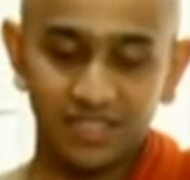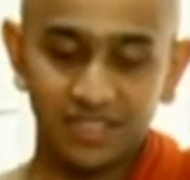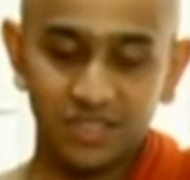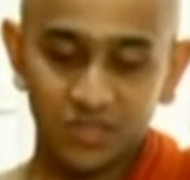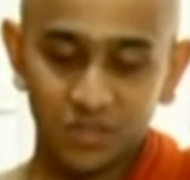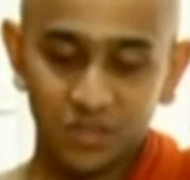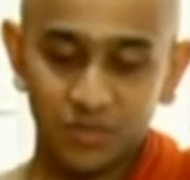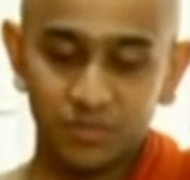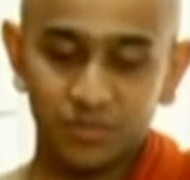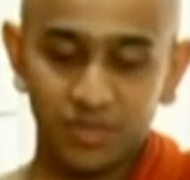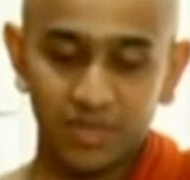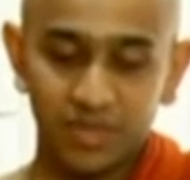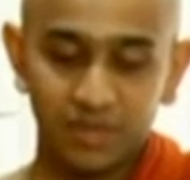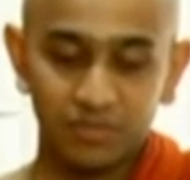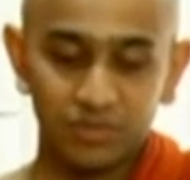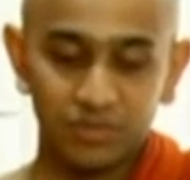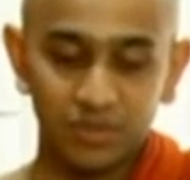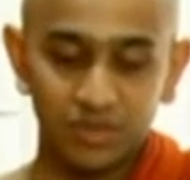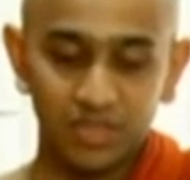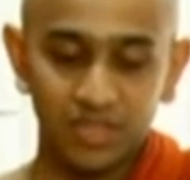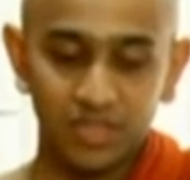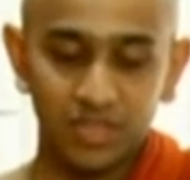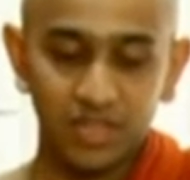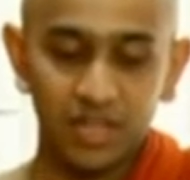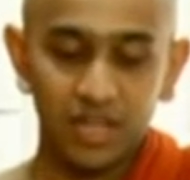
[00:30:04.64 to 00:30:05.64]
the Supreme
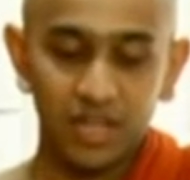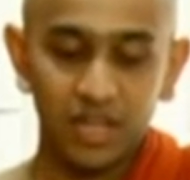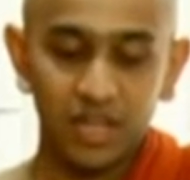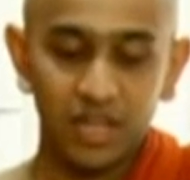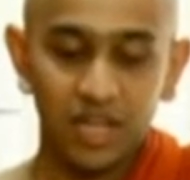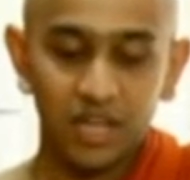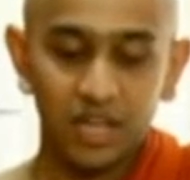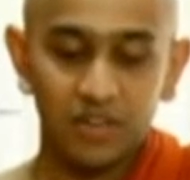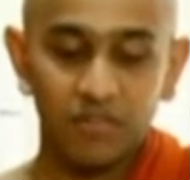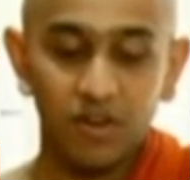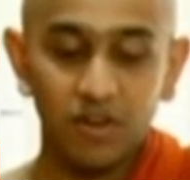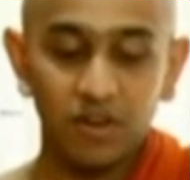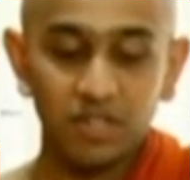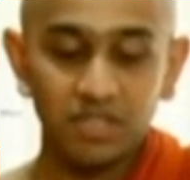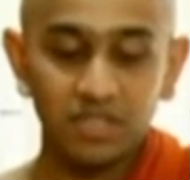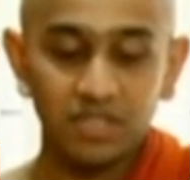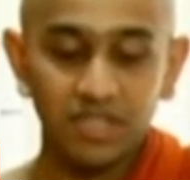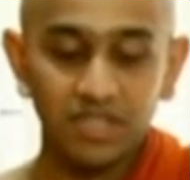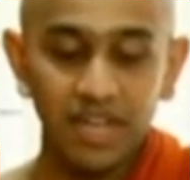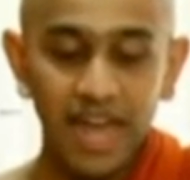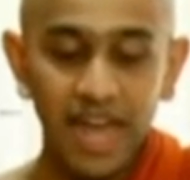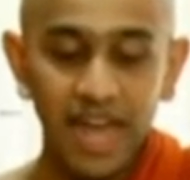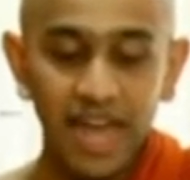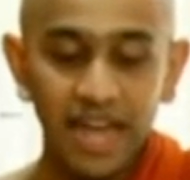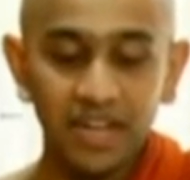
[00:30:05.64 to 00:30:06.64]
Buddha,
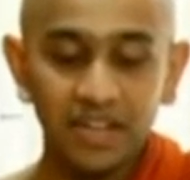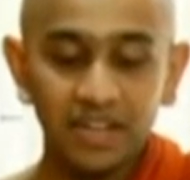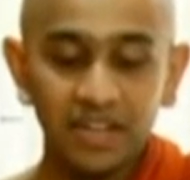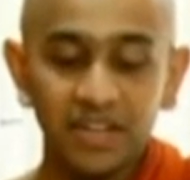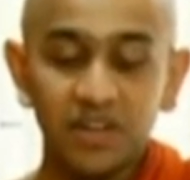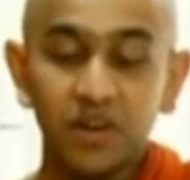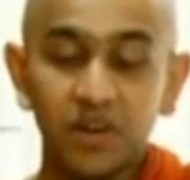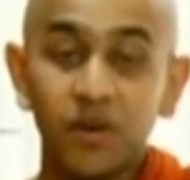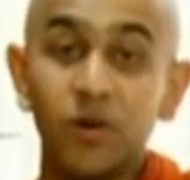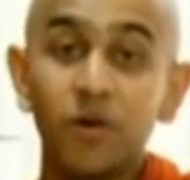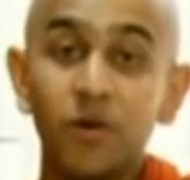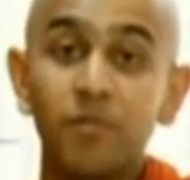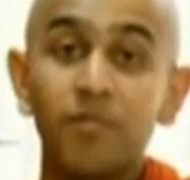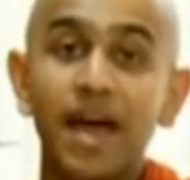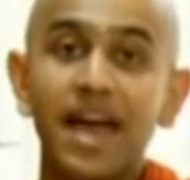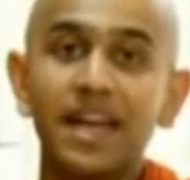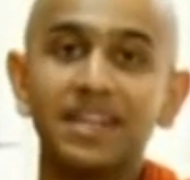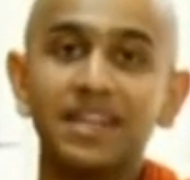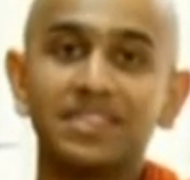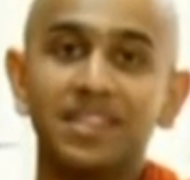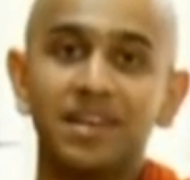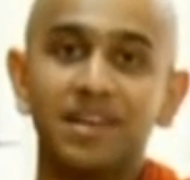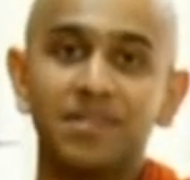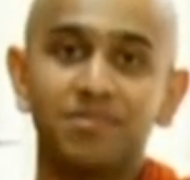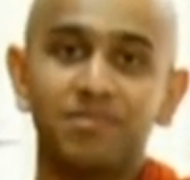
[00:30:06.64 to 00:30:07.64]
wasn't angry or
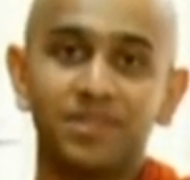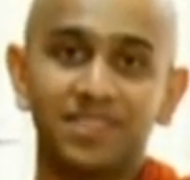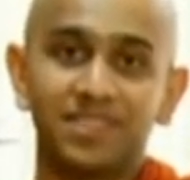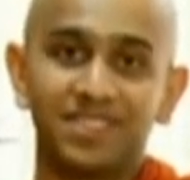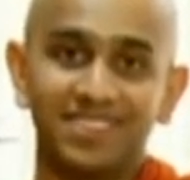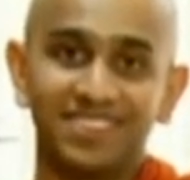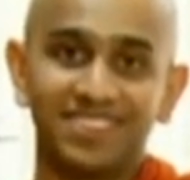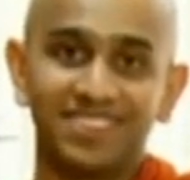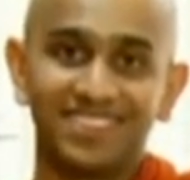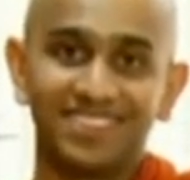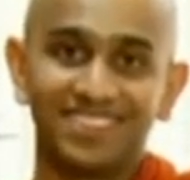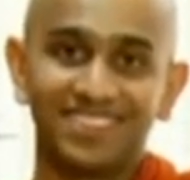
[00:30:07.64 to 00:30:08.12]
bad-tempered.